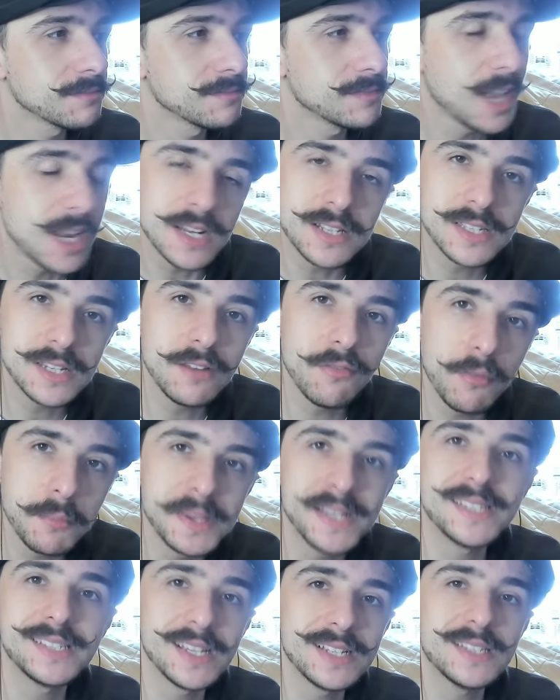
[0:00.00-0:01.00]
that doesn't even
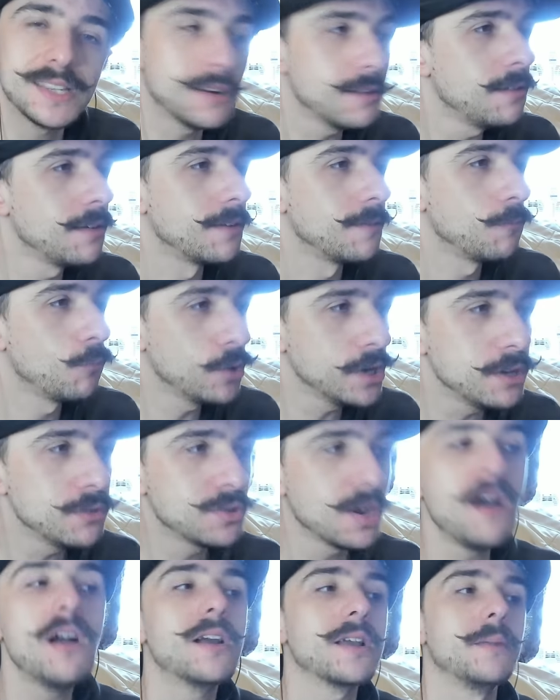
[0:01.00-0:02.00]
make sense at all. What are you
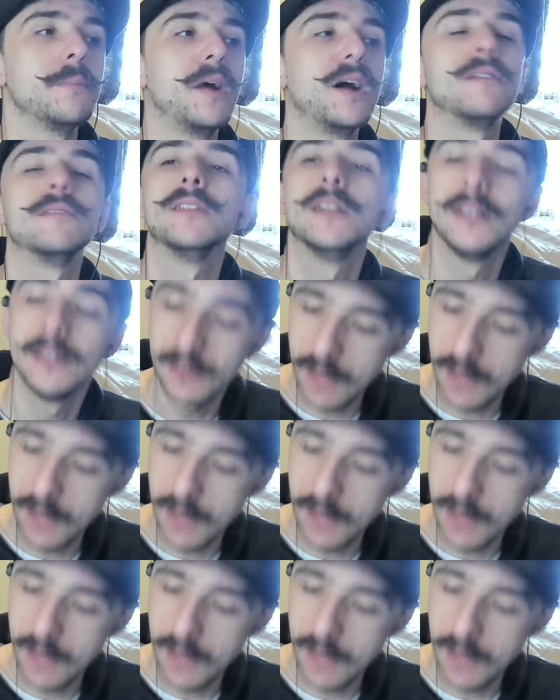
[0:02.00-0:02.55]
talking about?